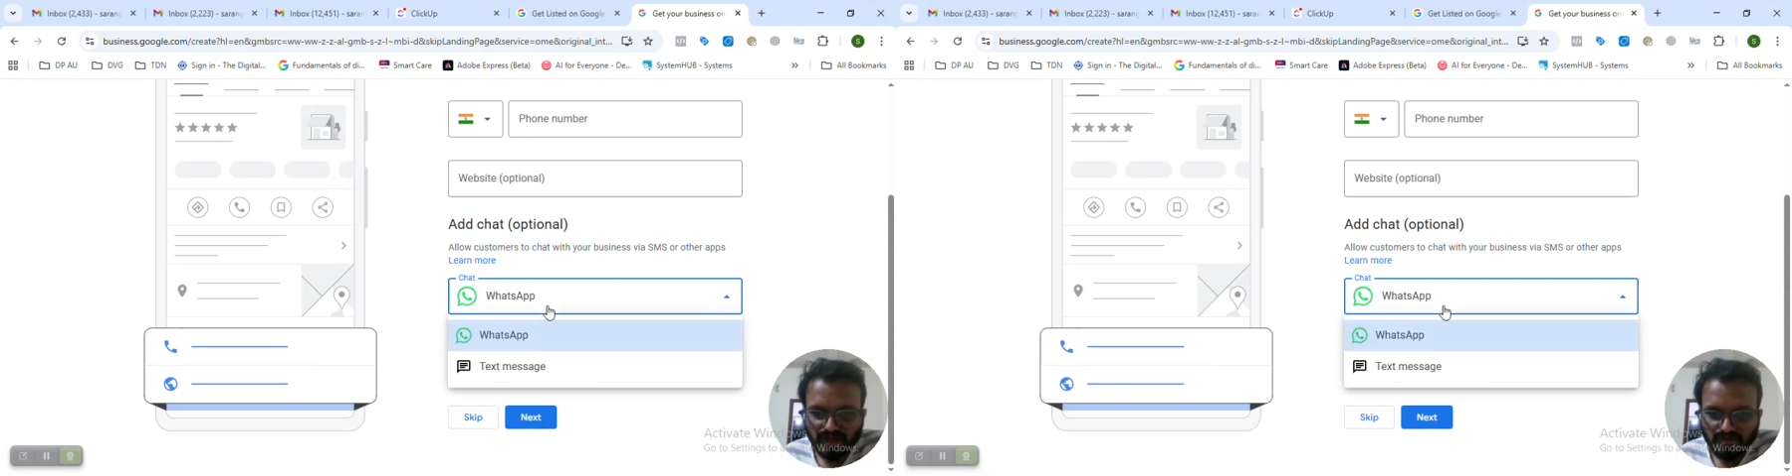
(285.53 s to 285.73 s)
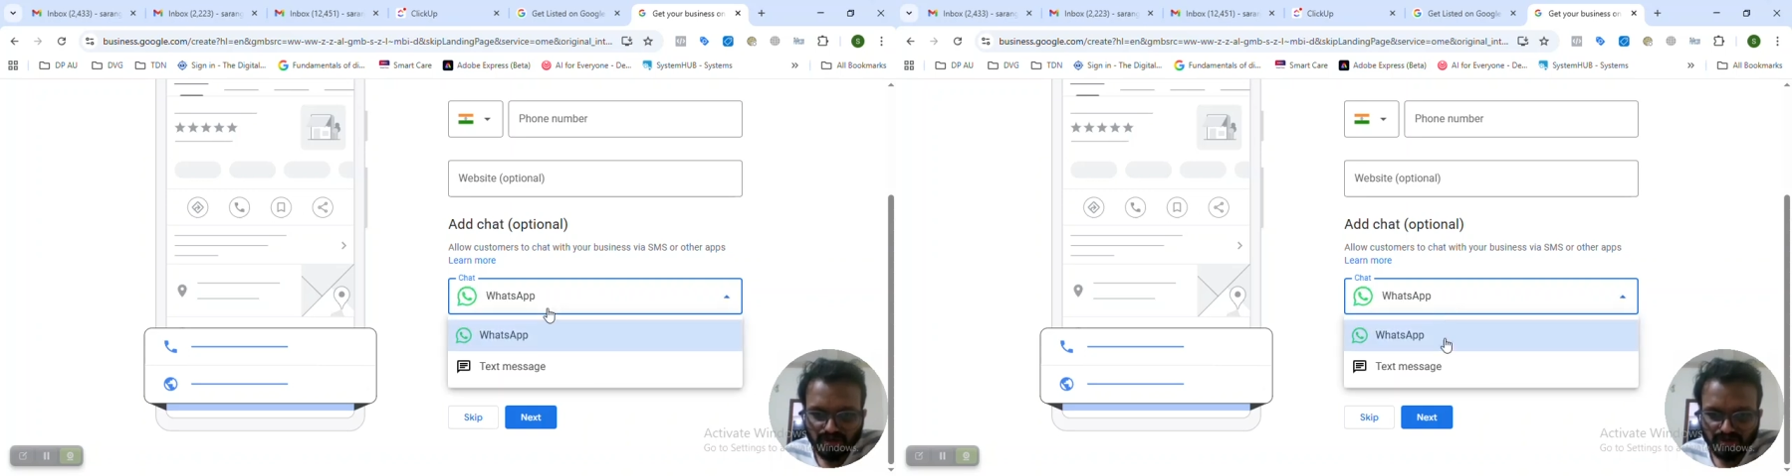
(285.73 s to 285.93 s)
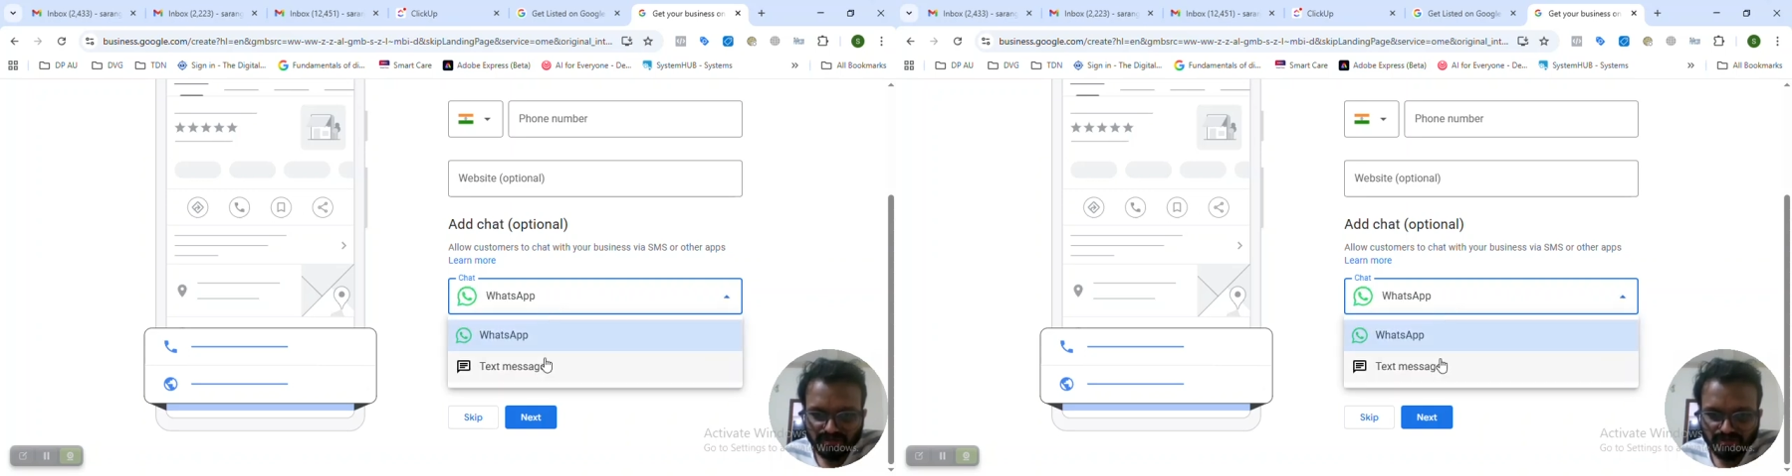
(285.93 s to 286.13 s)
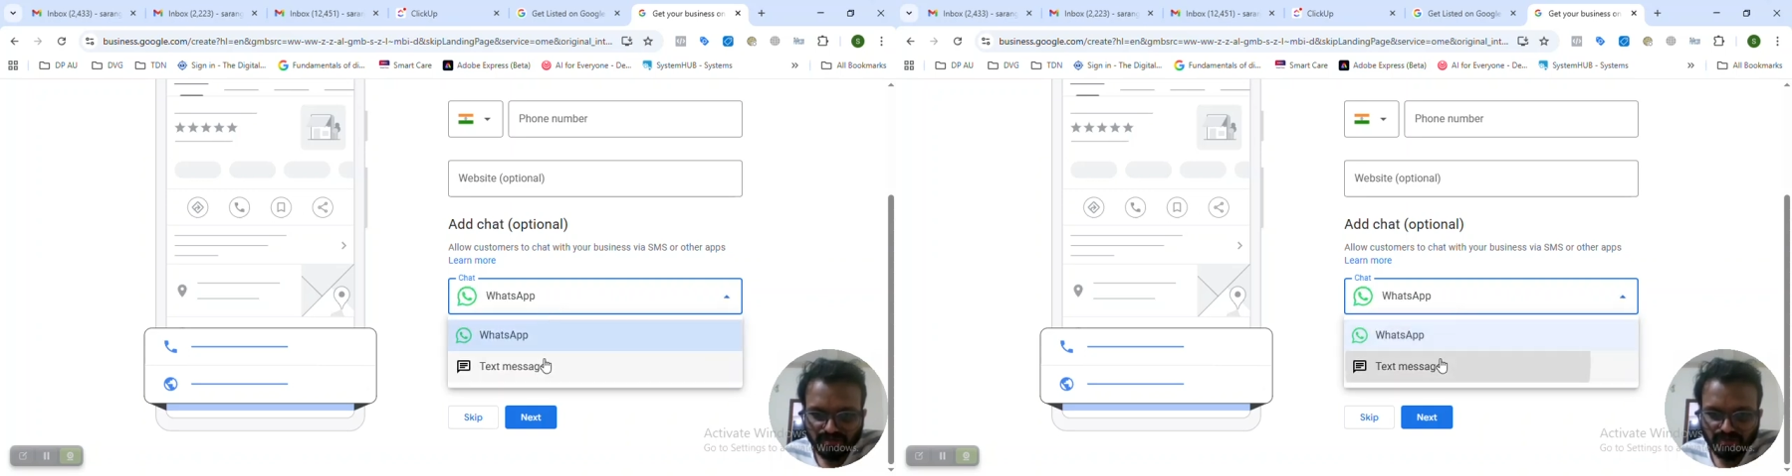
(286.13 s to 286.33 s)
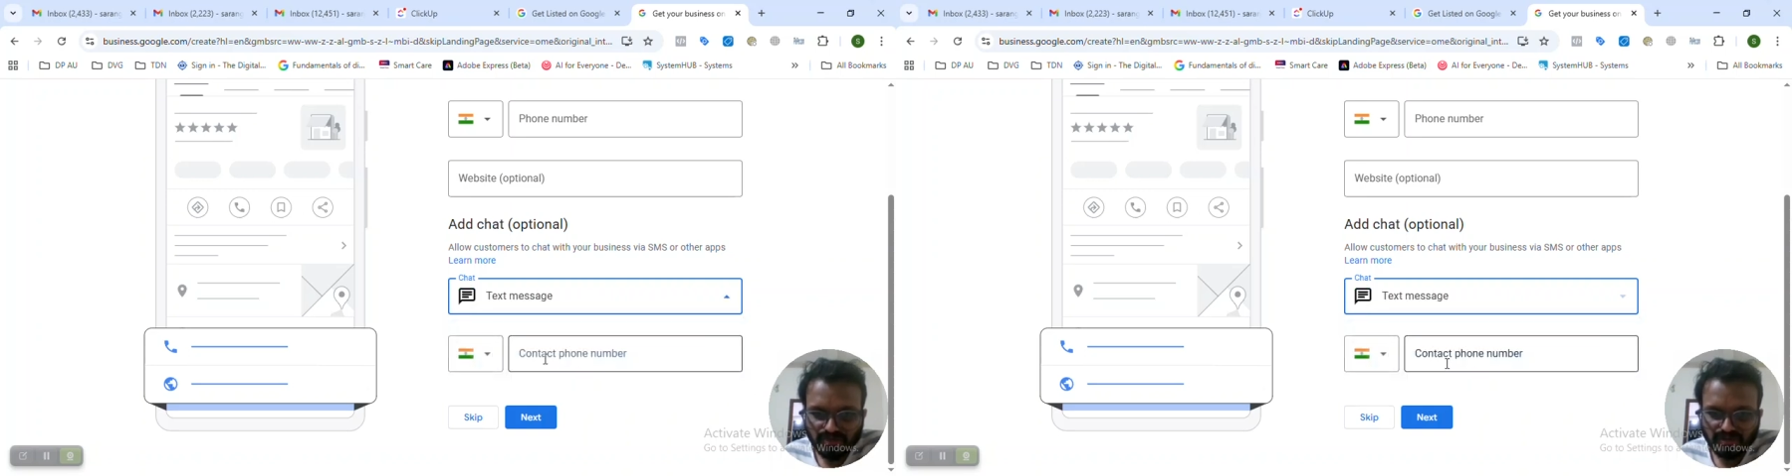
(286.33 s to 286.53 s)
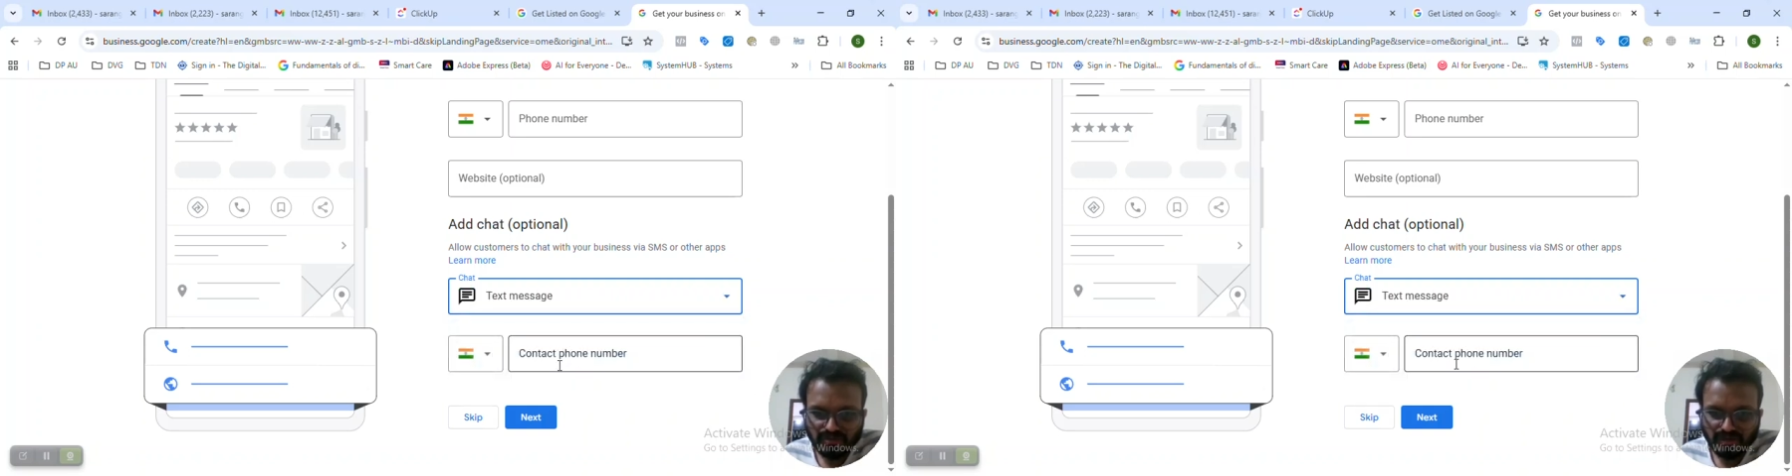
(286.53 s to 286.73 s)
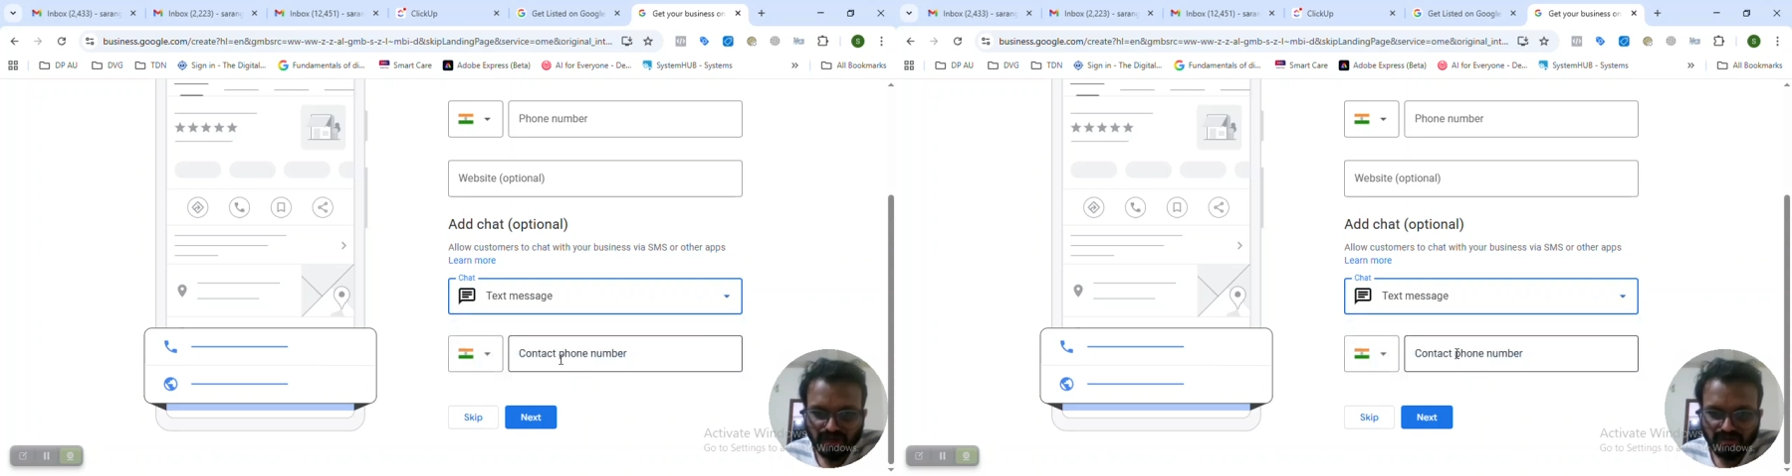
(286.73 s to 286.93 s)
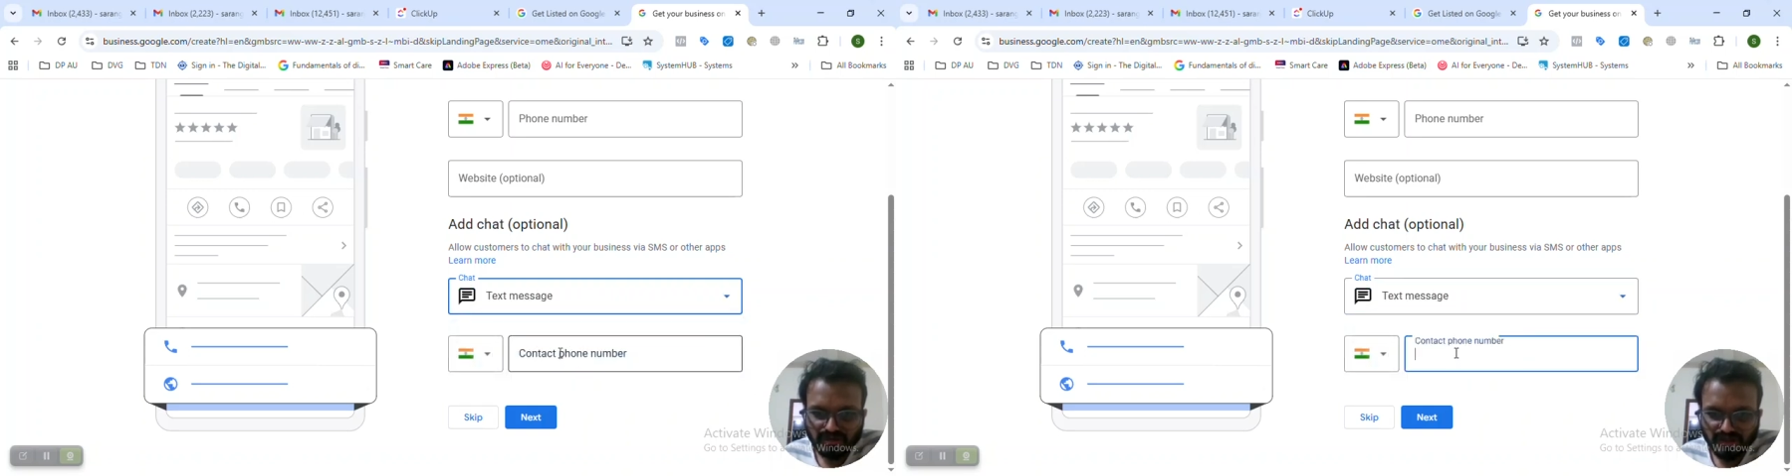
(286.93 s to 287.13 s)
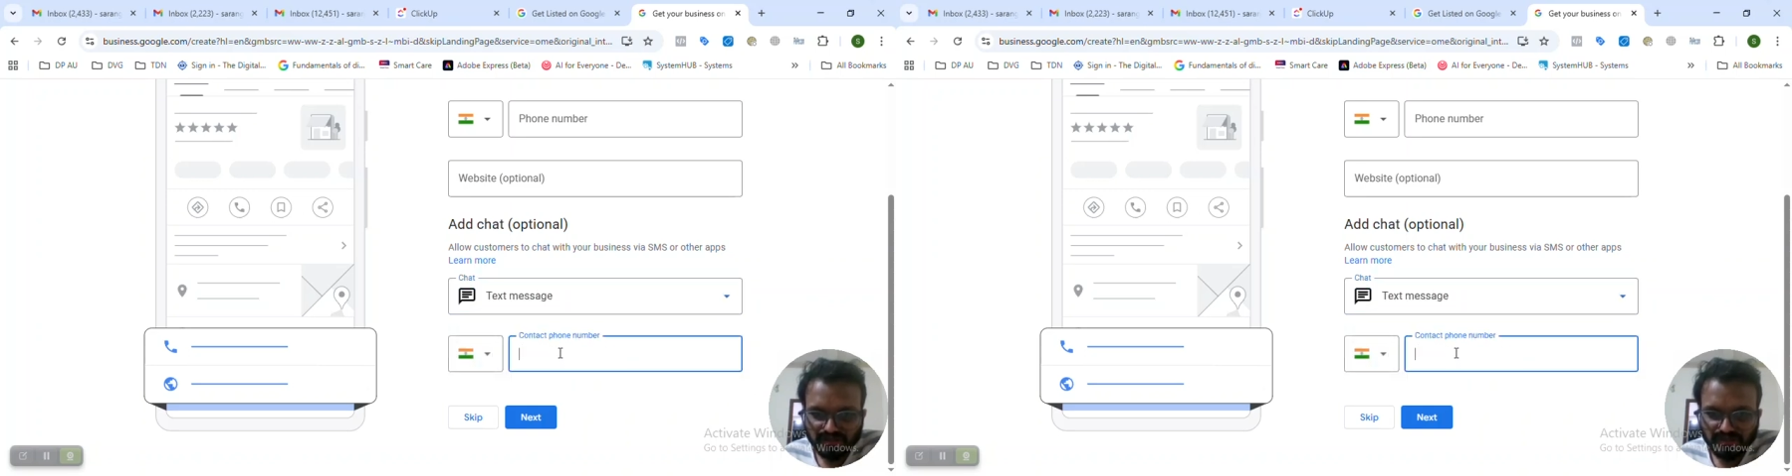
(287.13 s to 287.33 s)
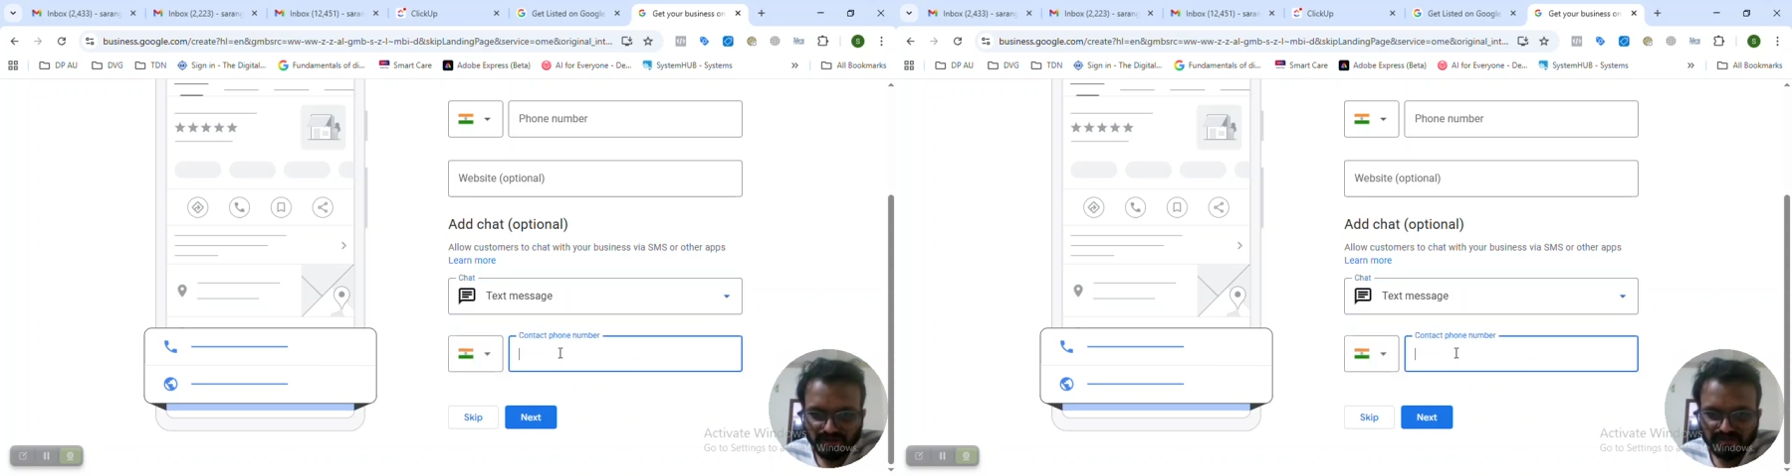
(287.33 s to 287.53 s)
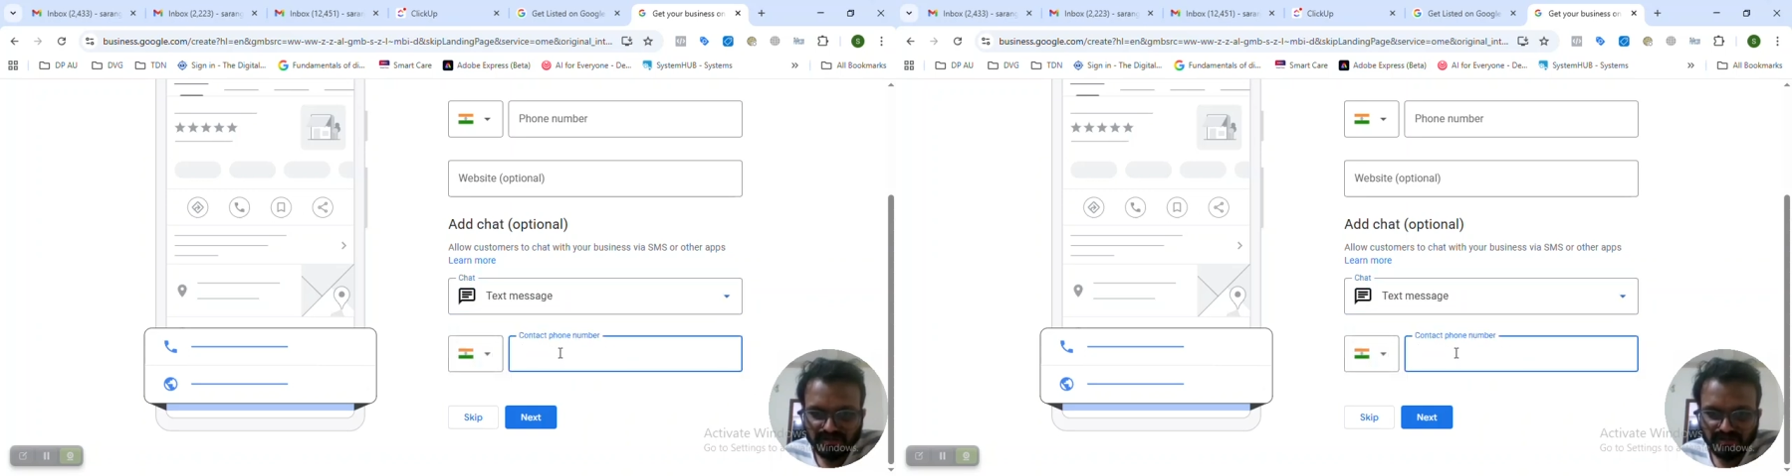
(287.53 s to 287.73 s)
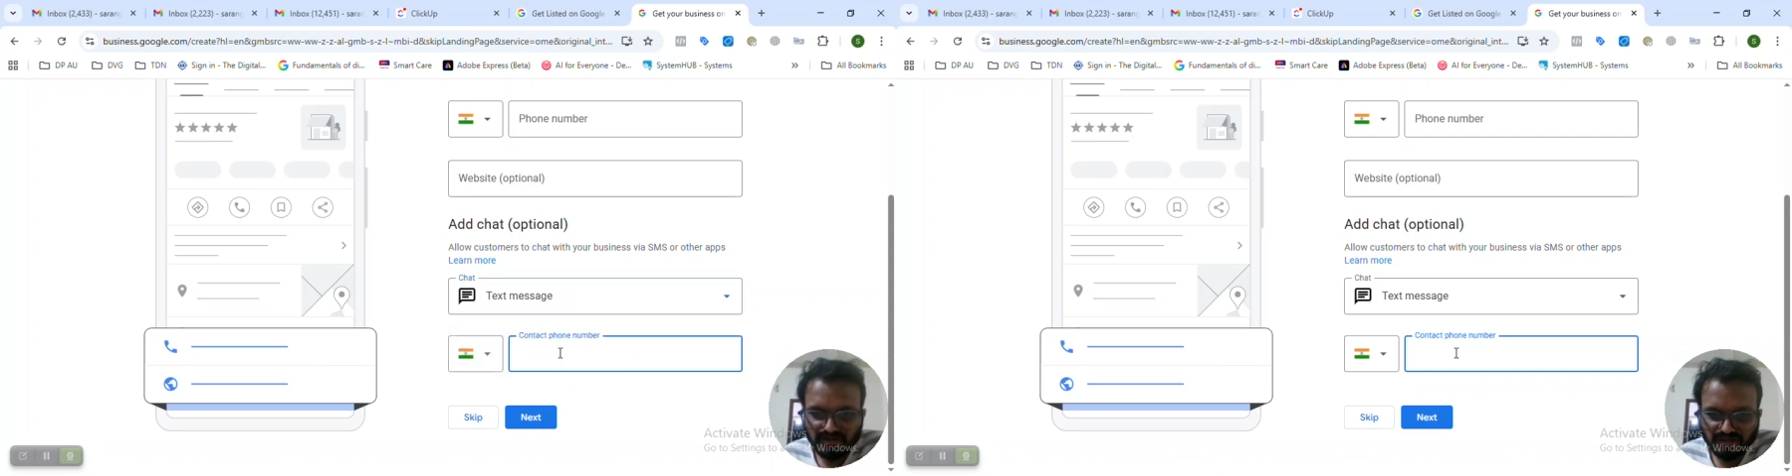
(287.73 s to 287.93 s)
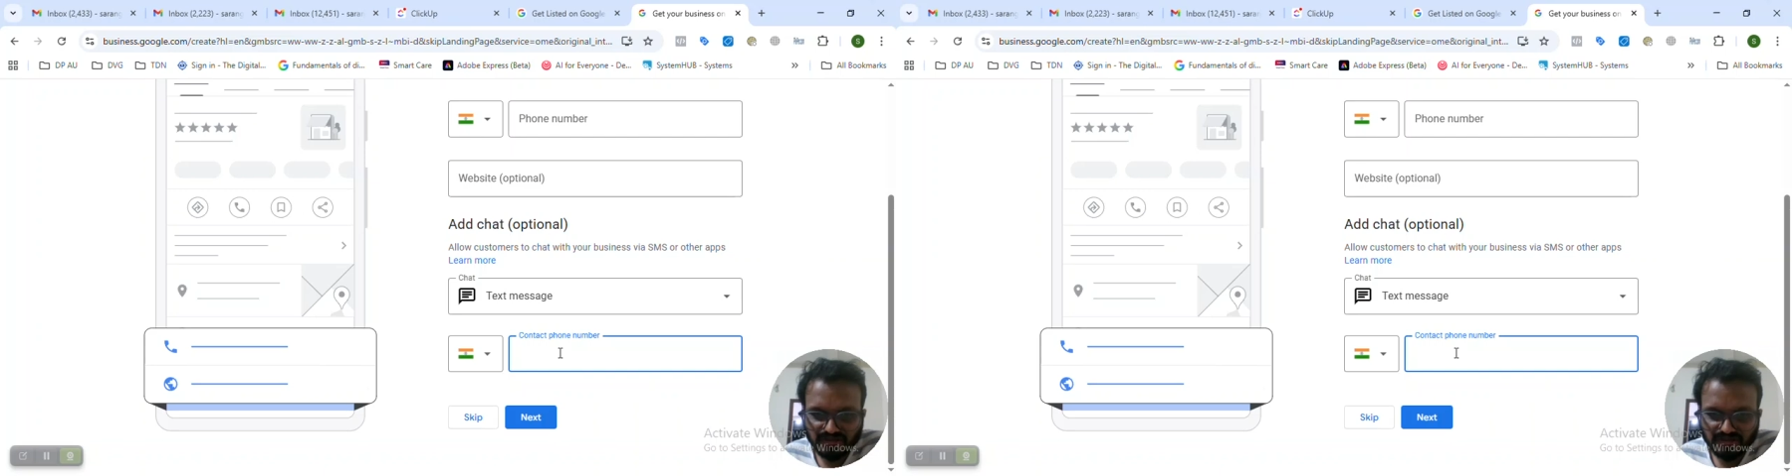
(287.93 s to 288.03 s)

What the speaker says: you need to add text message and text message.